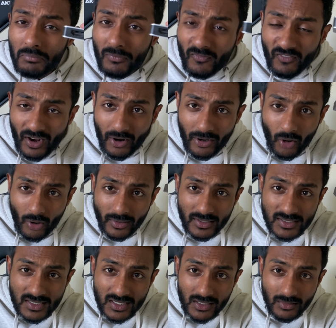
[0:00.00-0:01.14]
very hard to
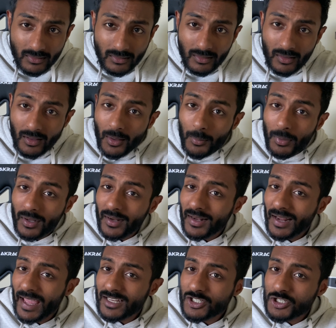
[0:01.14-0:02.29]
see, but an
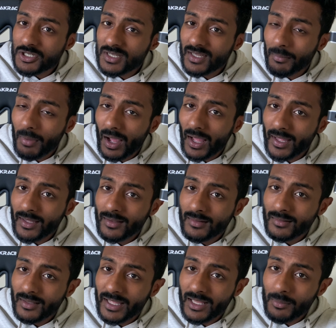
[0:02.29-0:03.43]
HDMI
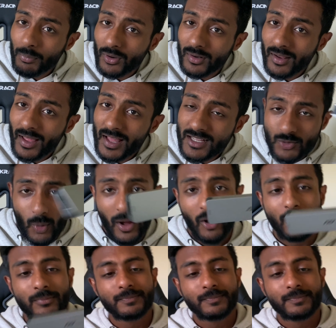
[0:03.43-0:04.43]
input as well.